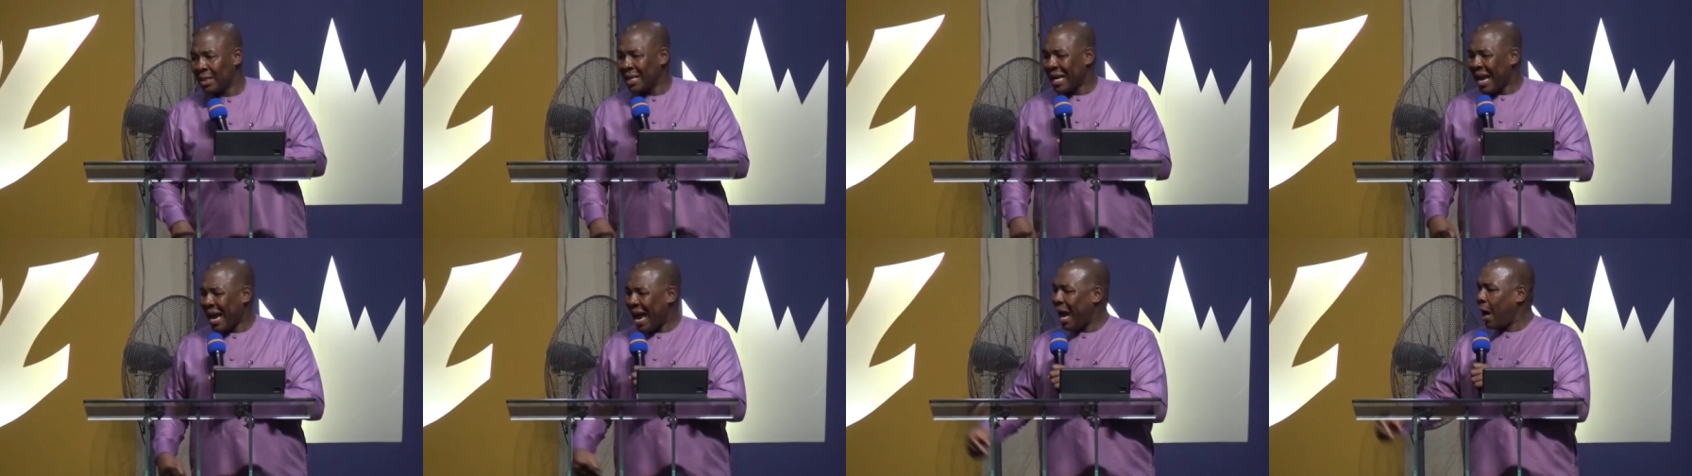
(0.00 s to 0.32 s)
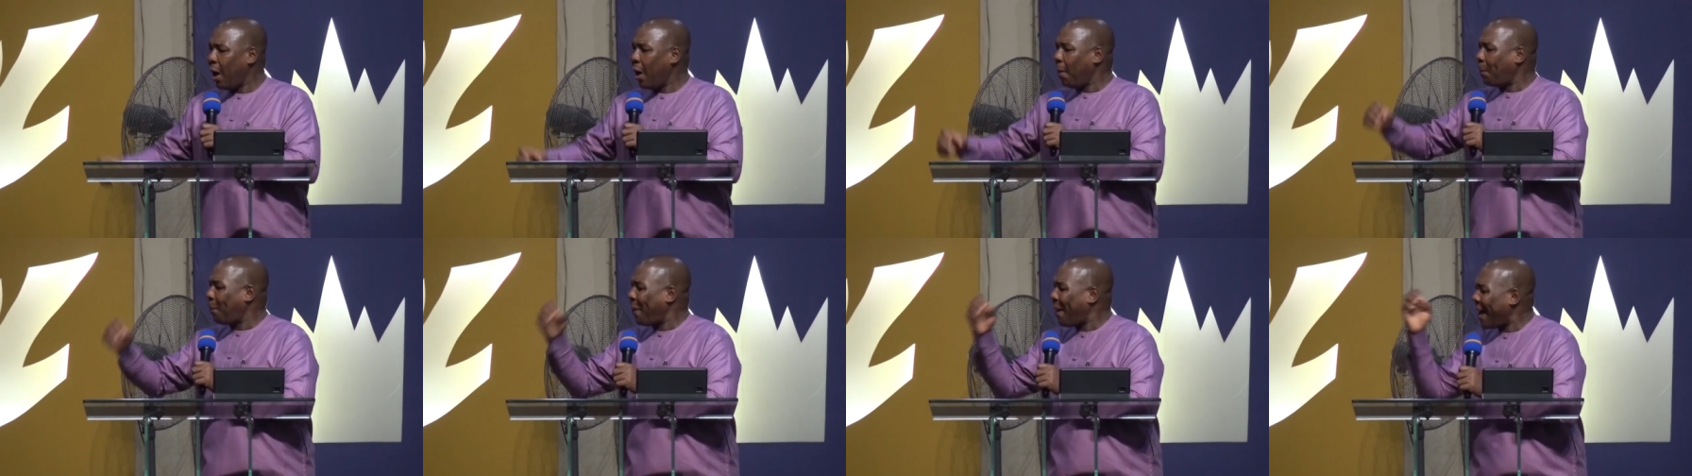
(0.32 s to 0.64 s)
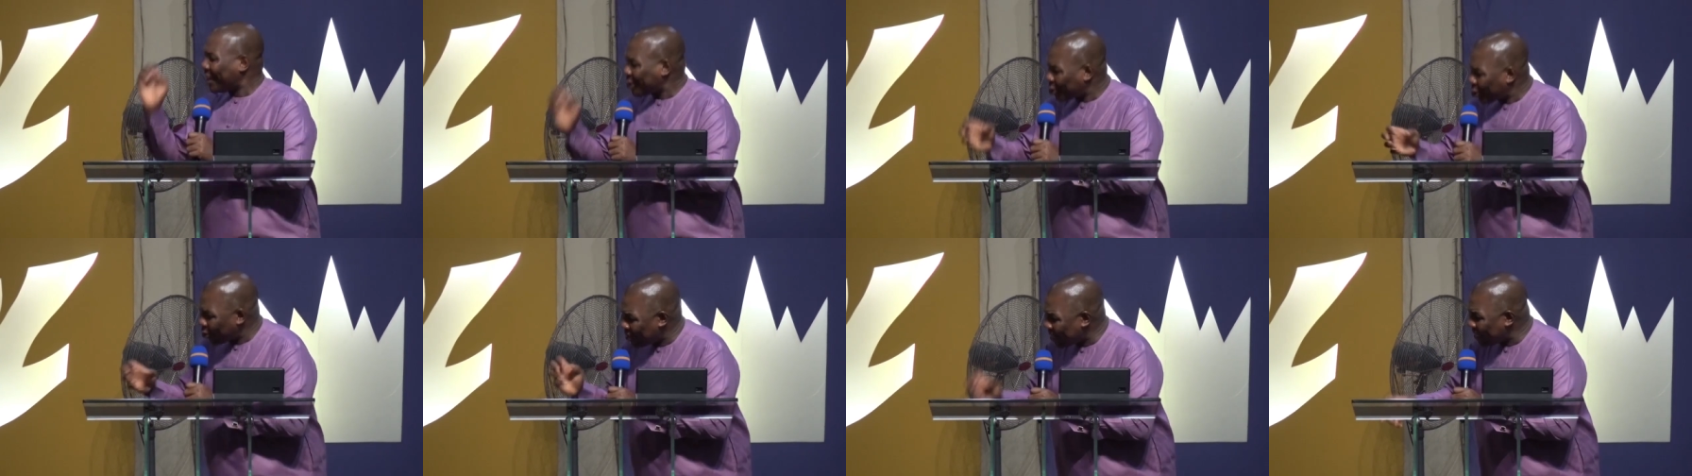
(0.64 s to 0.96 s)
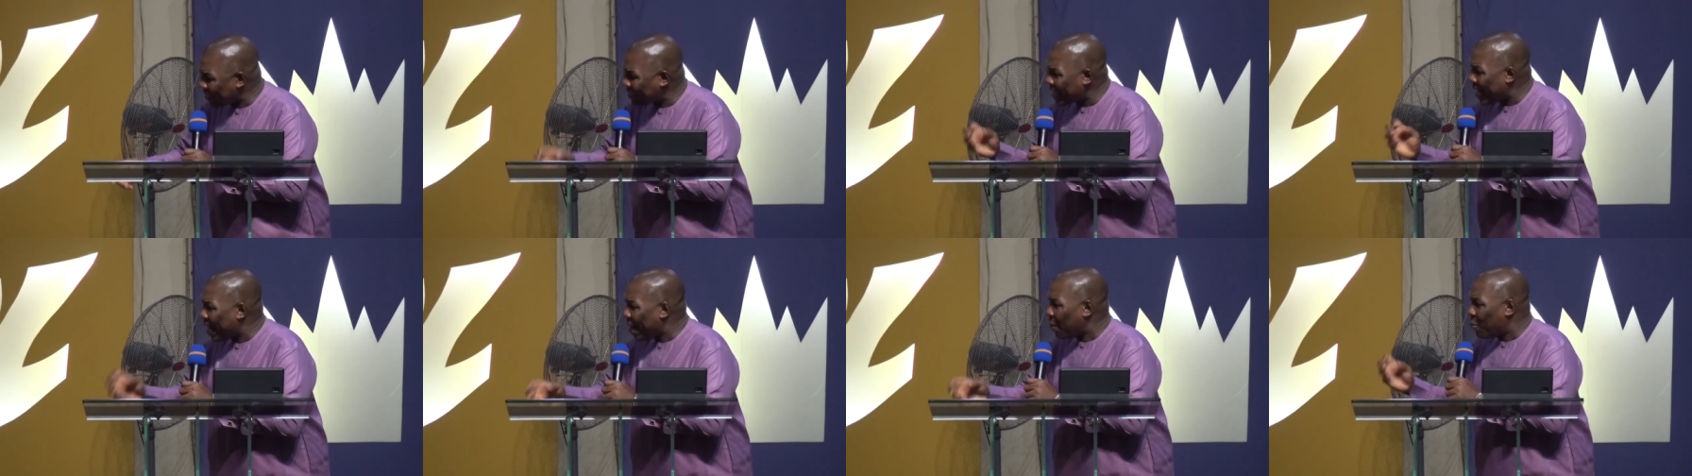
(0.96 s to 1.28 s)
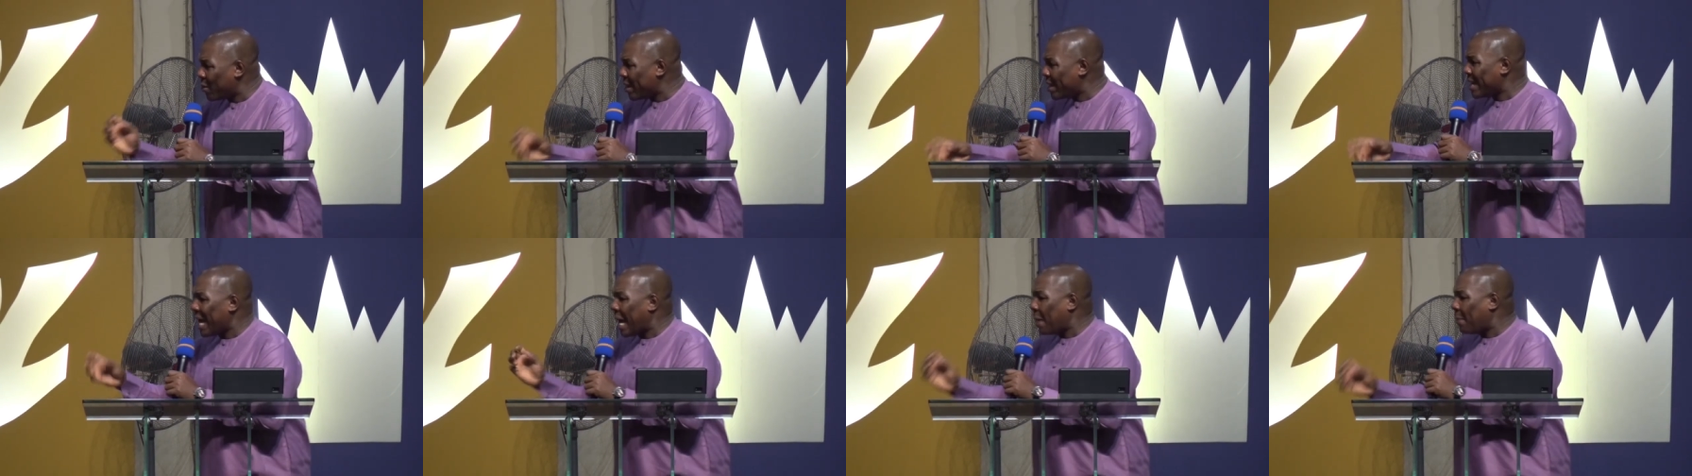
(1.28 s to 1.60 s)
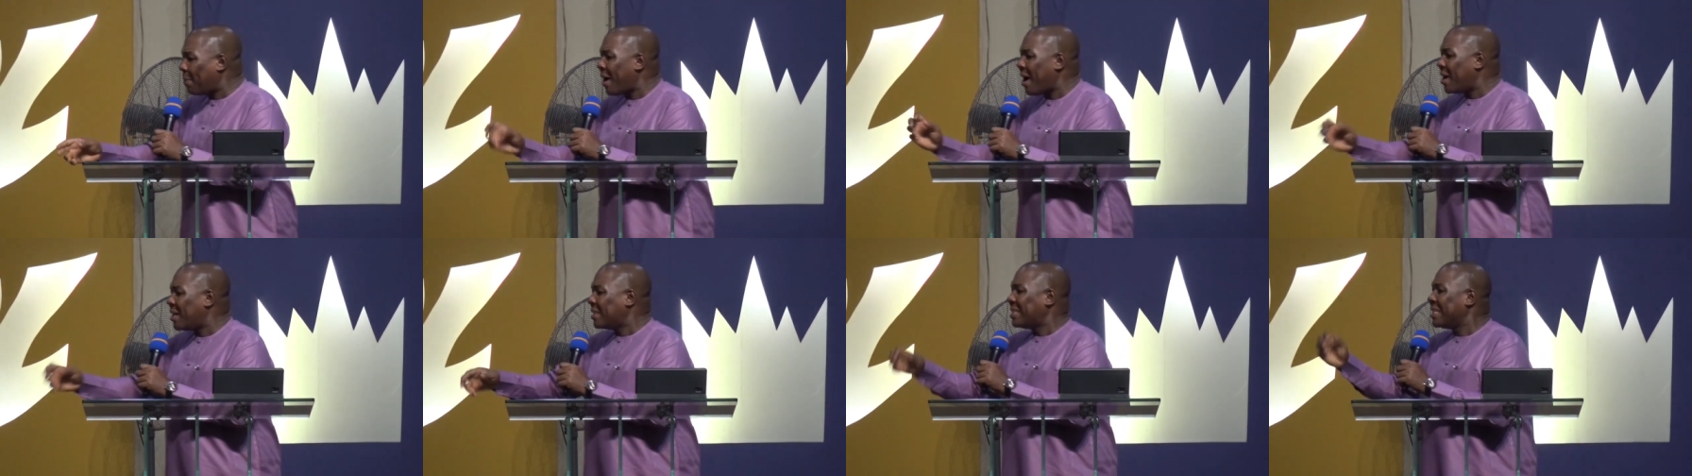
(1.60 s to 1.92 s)
how passionate are we
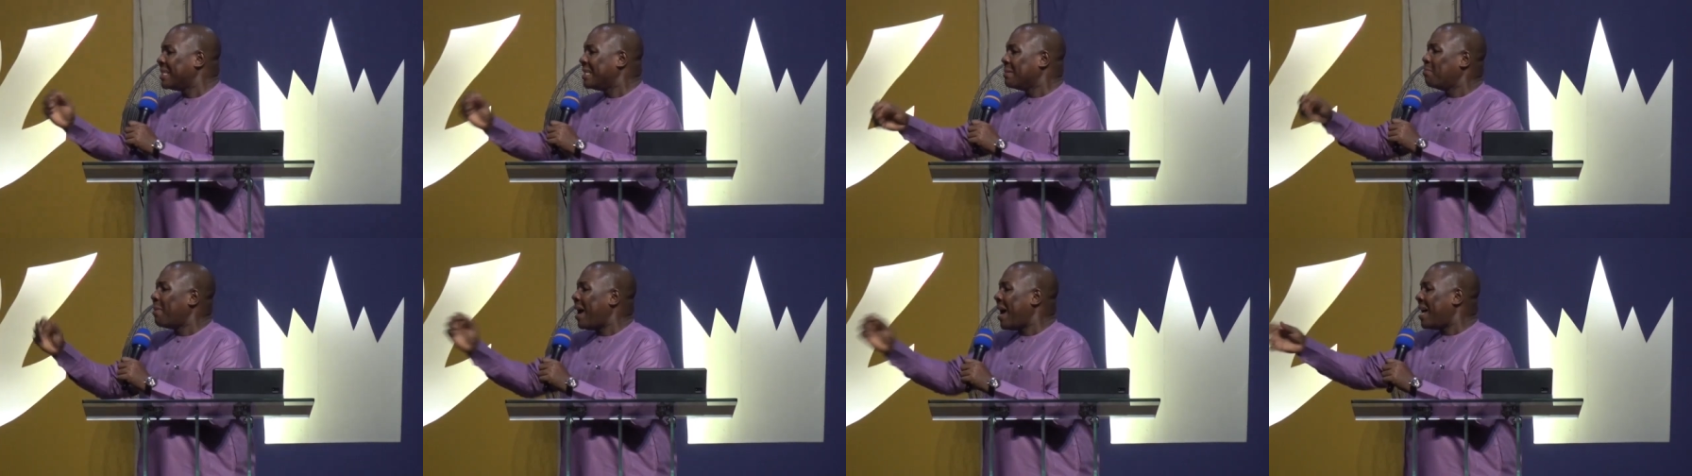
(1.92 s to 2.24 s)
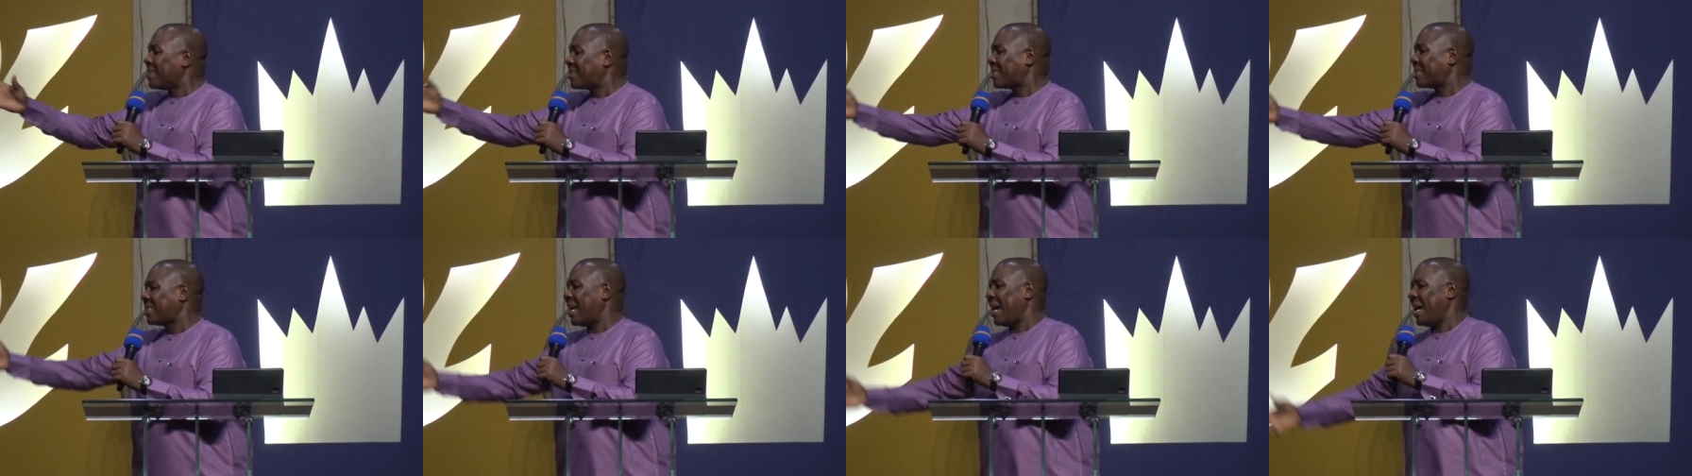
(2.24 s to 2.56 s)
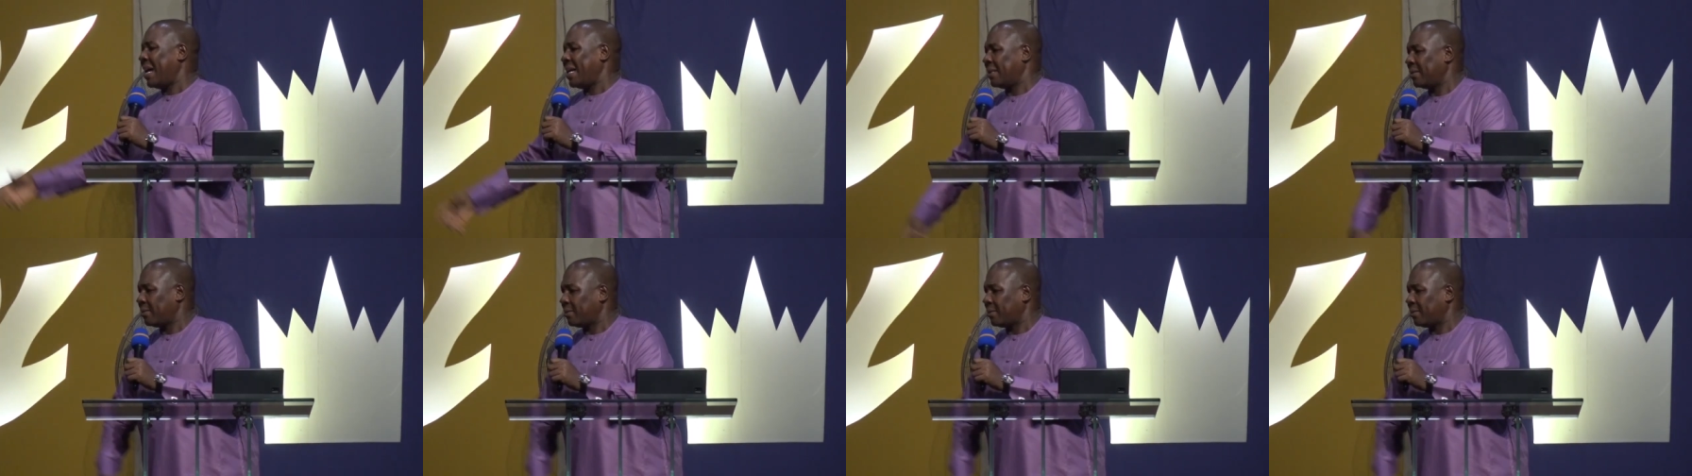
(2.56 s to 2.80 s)
about the master?